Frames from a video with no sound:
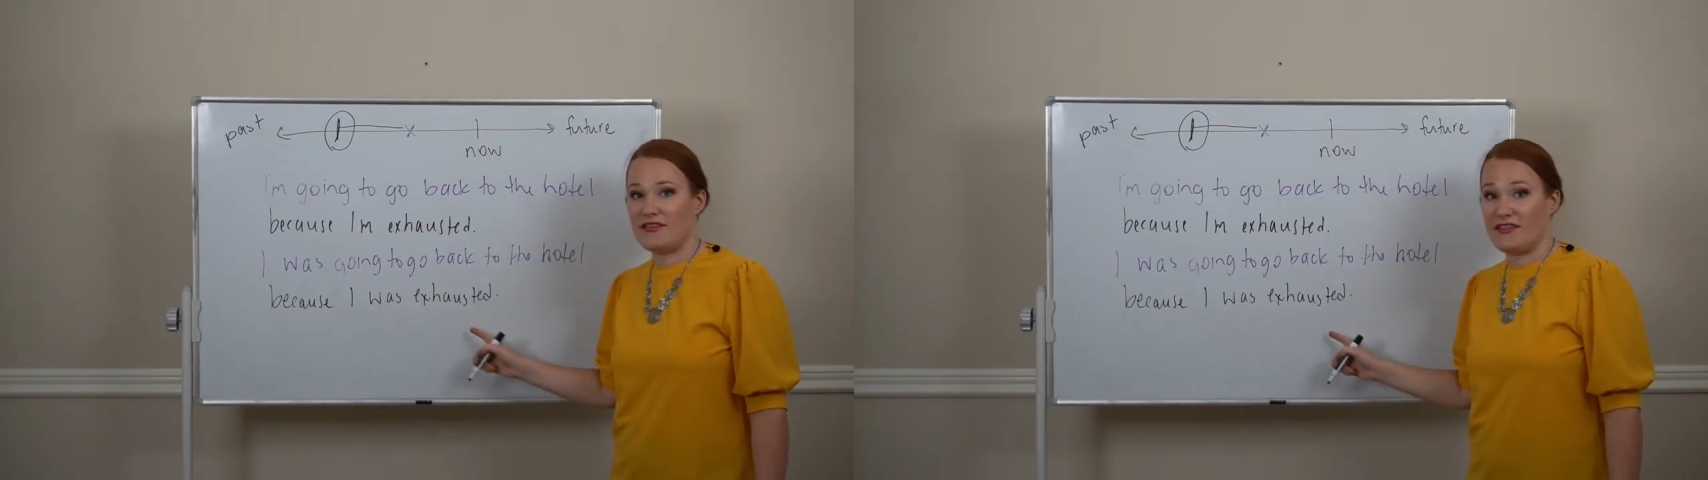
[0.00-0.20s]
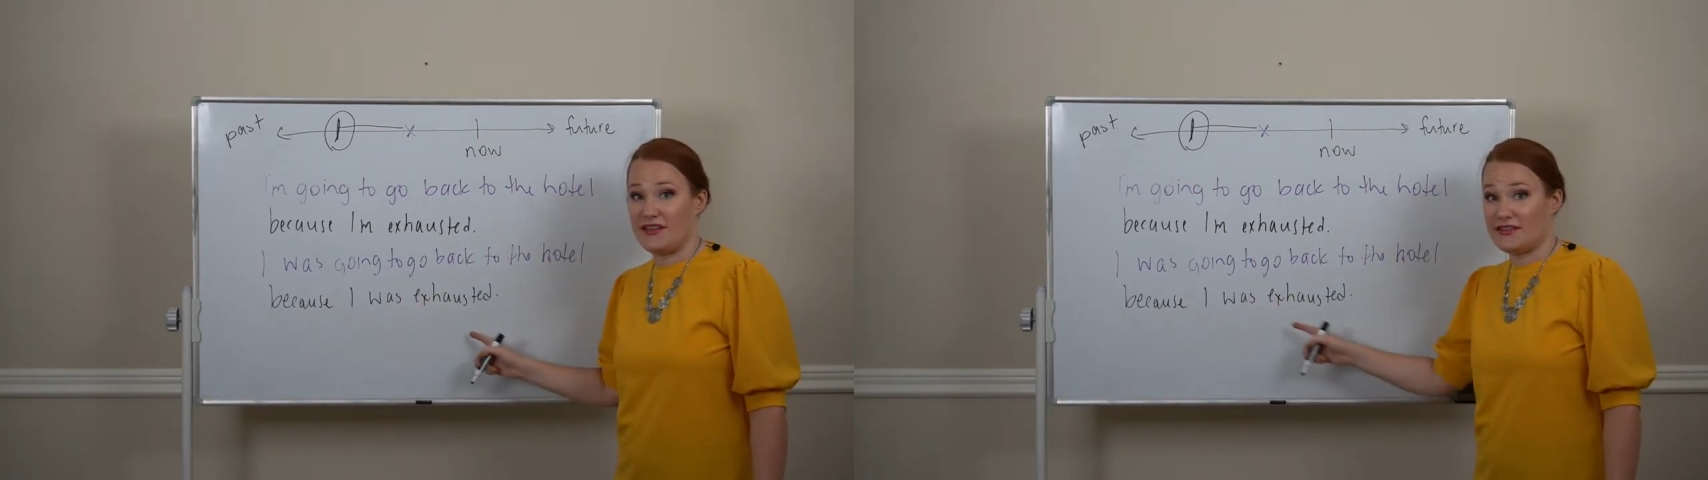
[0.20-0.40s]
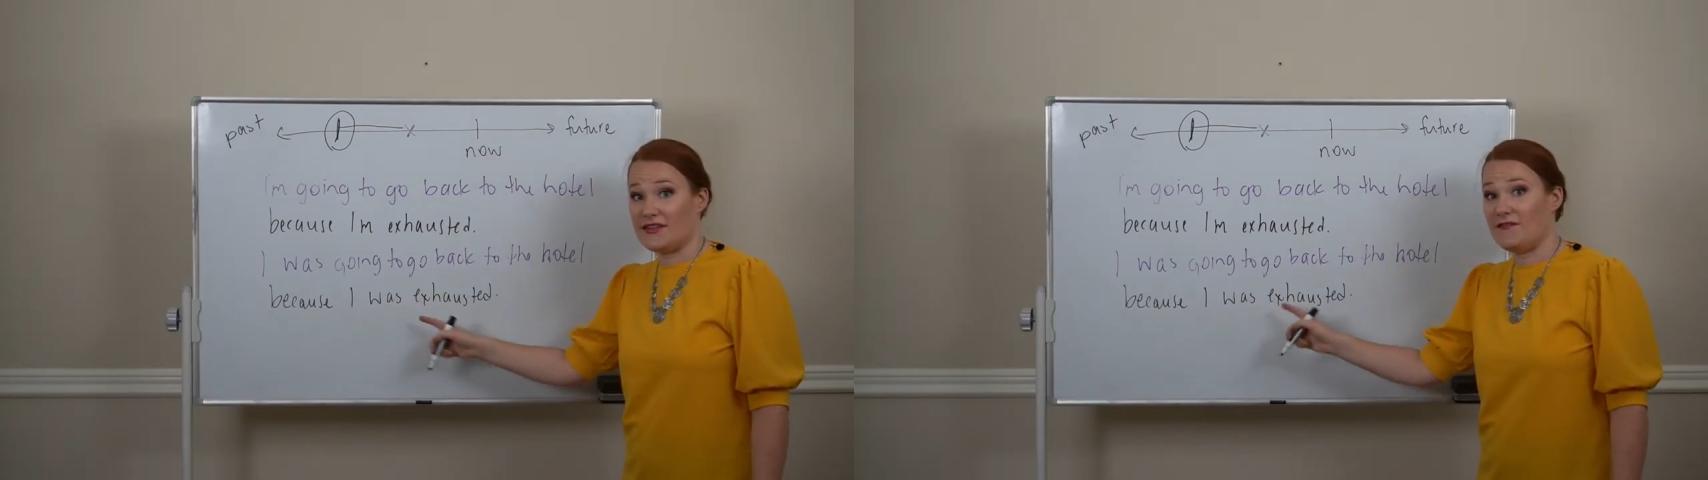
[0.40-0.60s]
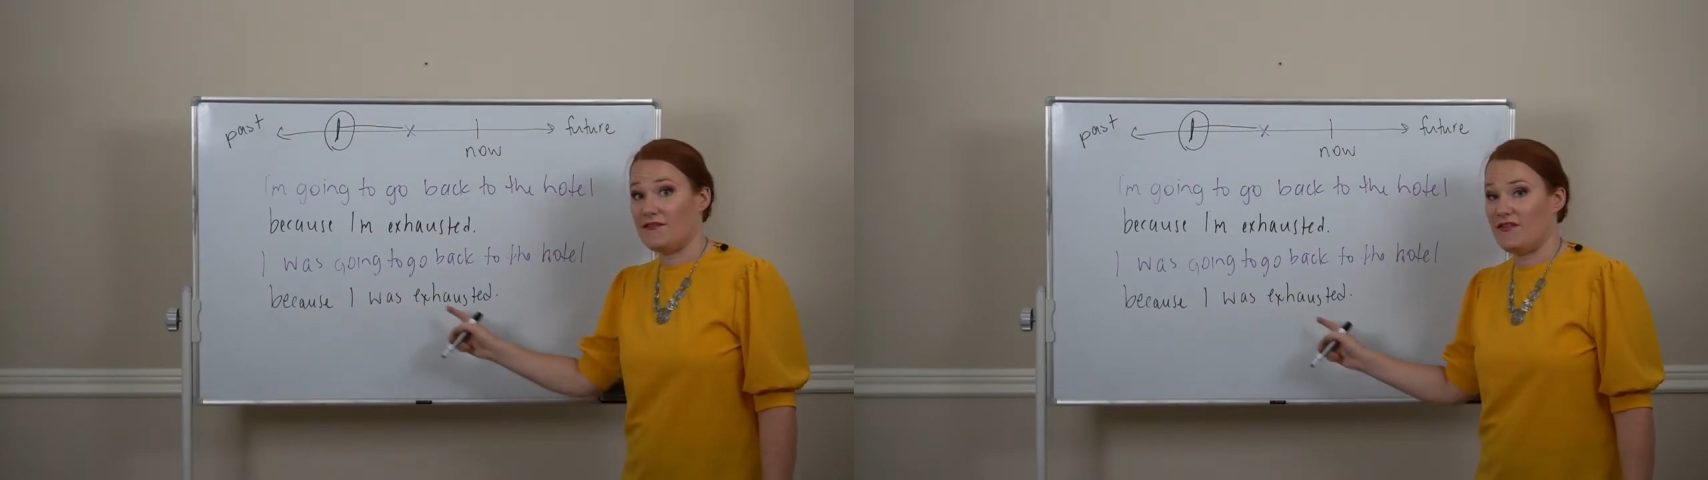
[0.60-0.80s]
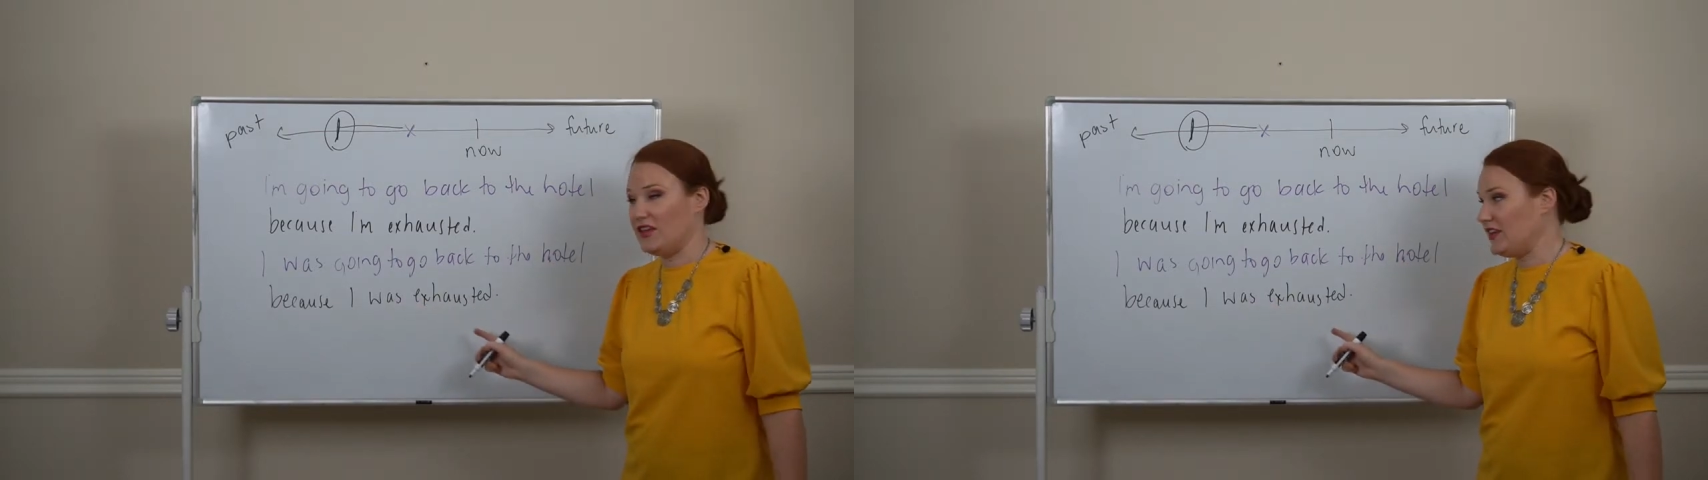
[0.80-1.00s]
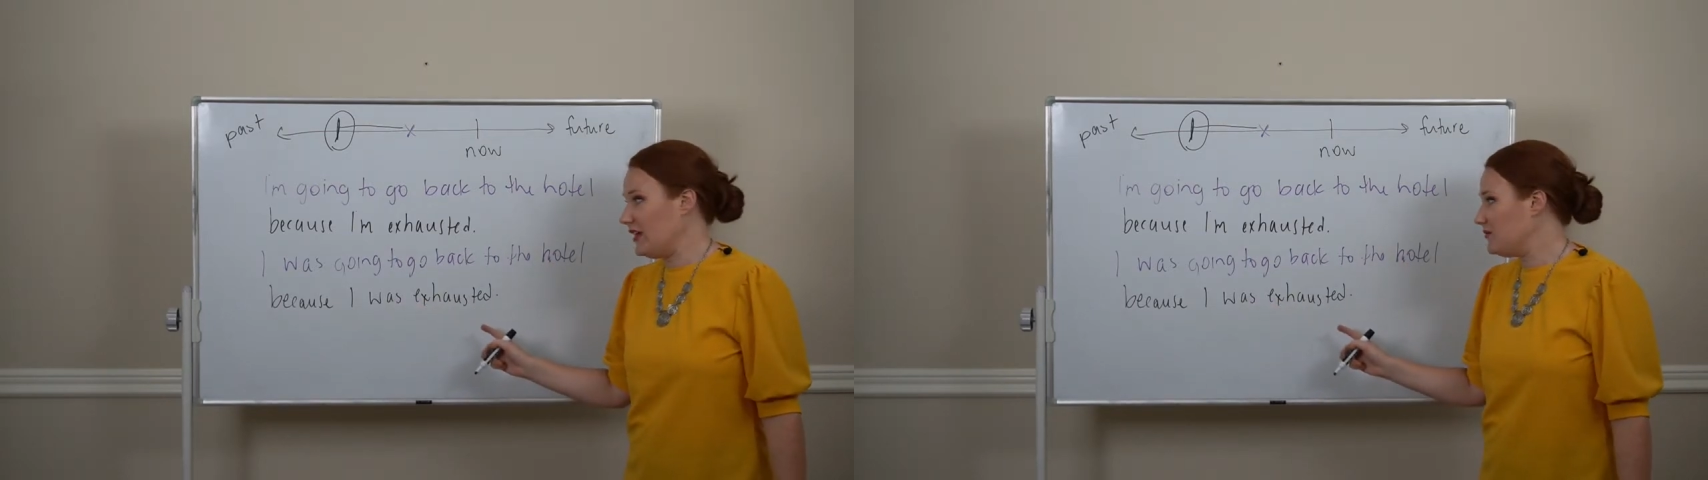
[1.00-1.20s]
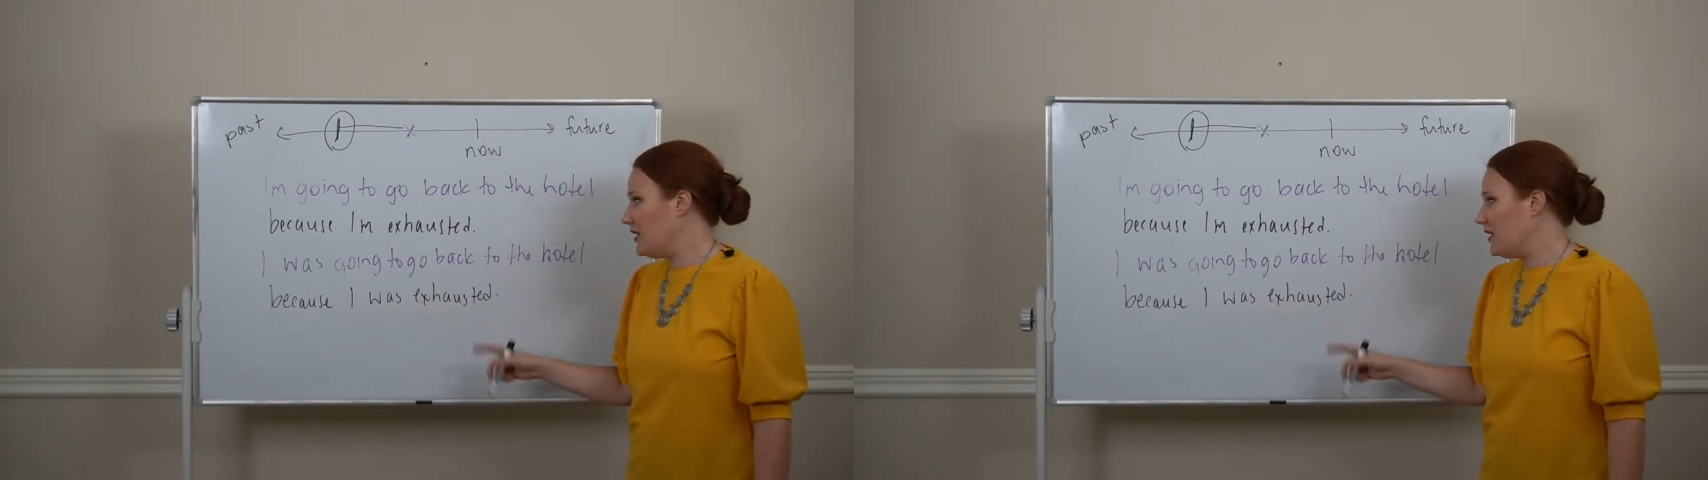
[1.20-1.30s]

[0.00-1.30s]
this feeling.